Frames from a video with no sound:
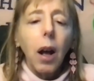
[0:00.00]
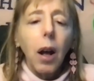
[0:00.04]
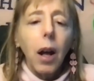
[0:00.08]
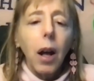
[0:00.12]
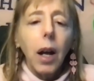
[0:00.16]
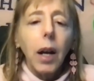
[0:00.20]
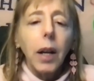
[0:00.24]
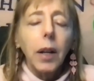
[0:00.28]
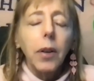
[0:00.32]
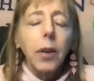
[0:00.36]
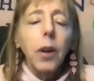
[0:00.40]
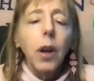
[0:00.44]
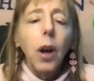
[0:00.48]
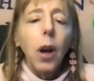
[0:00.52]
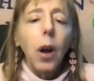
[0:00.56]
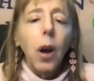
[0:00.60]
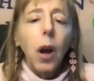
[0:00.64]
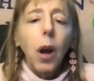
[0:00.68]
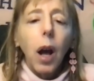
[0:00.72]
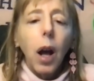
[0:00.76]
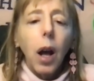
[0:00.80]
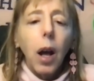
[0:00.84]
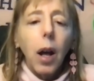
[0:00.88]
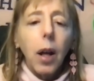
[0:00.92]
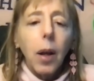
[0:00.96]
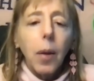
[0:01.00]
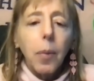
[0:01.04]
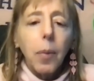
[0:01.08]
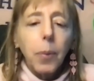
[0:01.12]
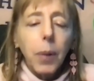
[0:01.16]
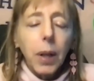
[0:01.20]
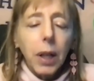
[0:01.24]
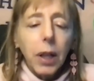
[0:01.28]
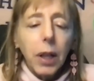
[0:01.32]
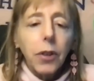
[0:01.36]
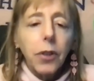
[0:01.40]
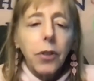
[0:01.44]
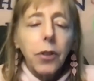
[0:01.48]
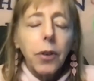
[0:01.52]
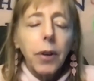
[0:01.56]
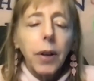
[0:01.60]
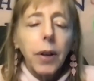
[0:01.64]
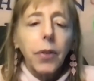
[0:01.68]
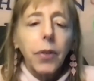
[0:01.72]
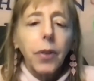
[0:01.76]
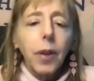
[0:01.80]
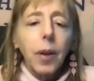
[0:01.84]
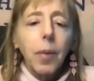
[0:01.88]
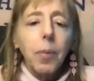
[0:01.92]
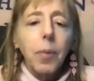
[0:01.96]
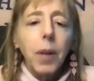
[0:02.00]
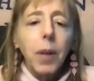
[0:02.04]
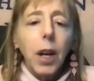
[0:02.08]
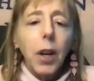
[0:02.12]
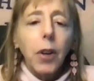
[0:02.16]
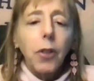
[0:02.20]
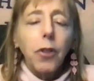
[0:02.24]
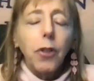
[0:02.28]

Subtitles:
on militarism,